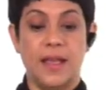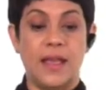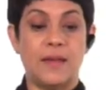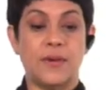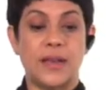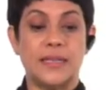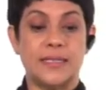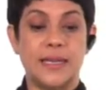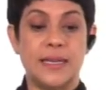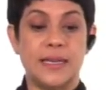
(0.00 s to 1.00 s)
And what I
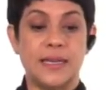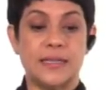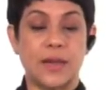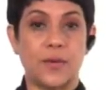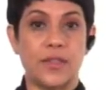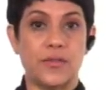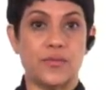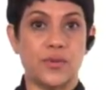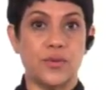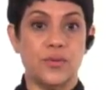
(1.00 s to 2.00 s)
did is I went
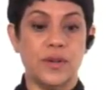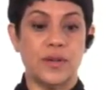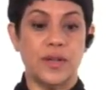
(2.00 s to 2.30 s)
through